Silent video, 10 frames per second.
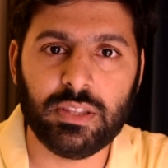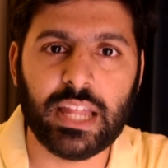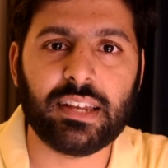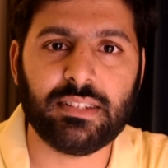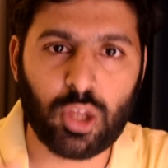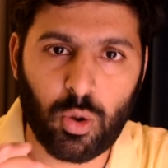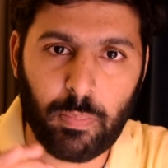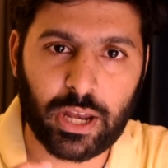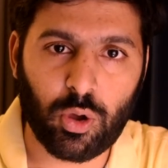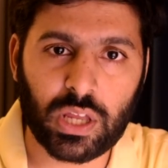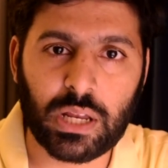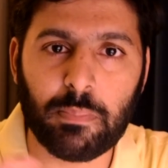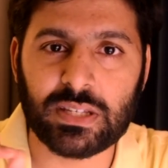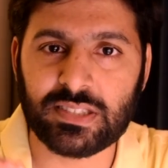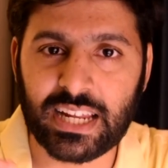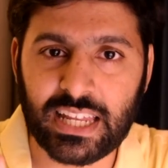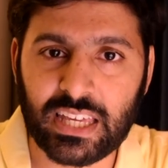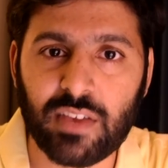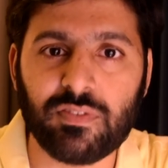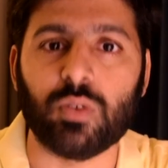that your binocular basically
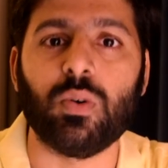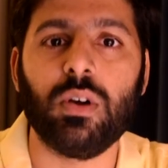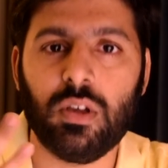gives you.